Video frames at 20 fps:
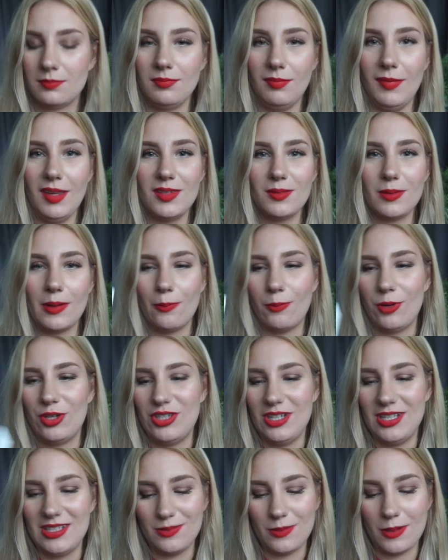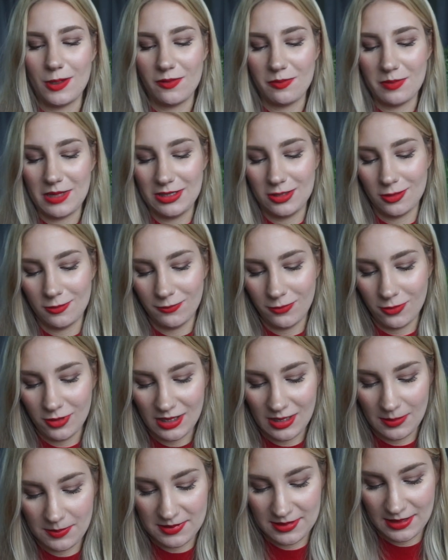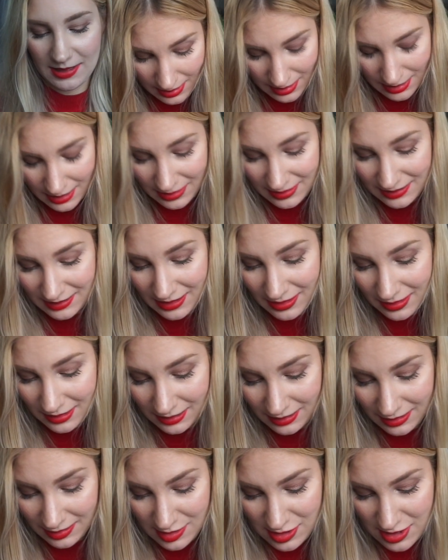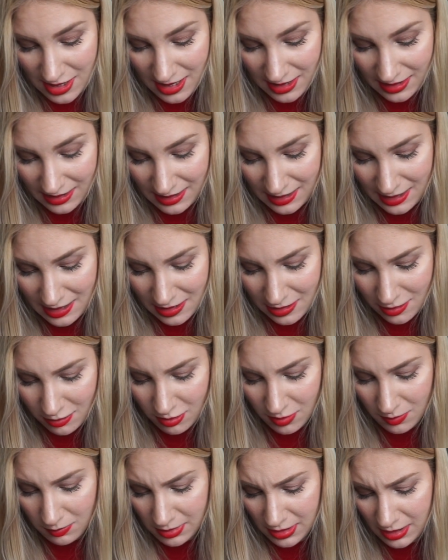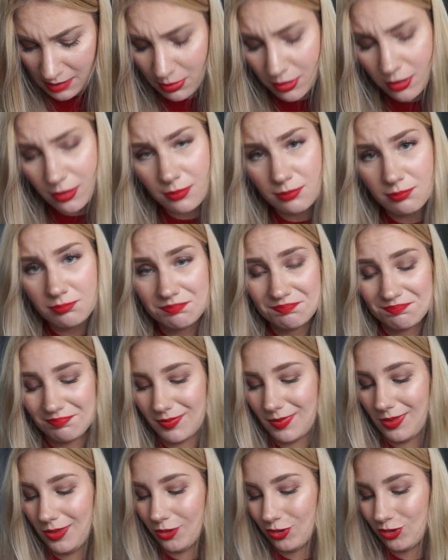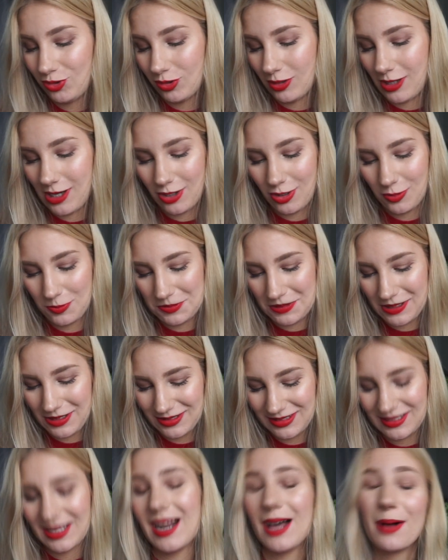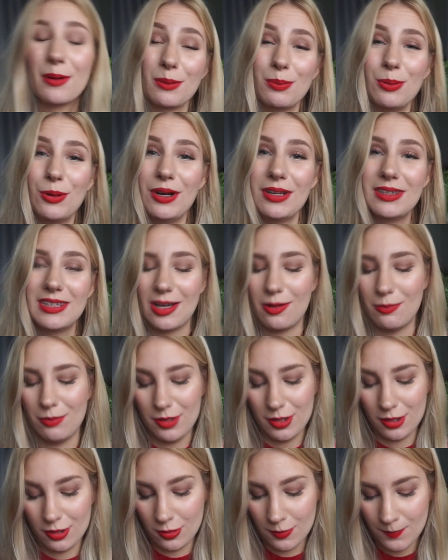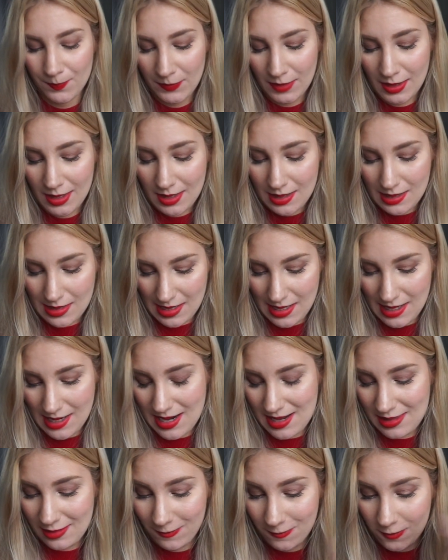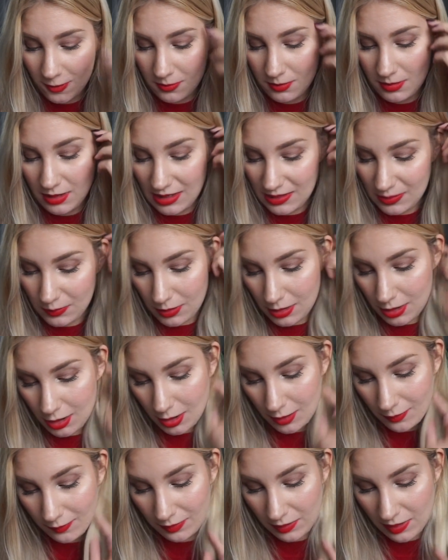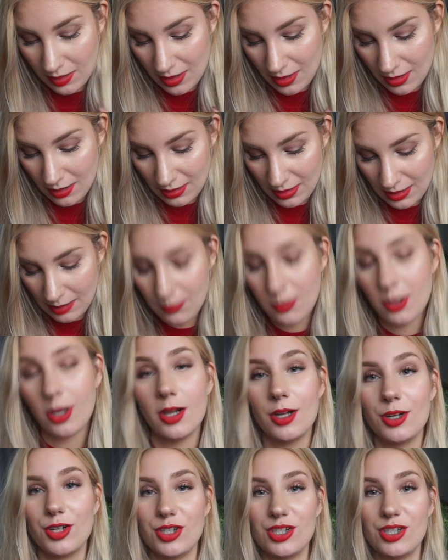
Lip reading: this one, which is one of my Tom Ford lipsticks, and it's in the shade Incorrigible. Not sure how you pronounce that, I will put it down below. And the formula is one of their lip color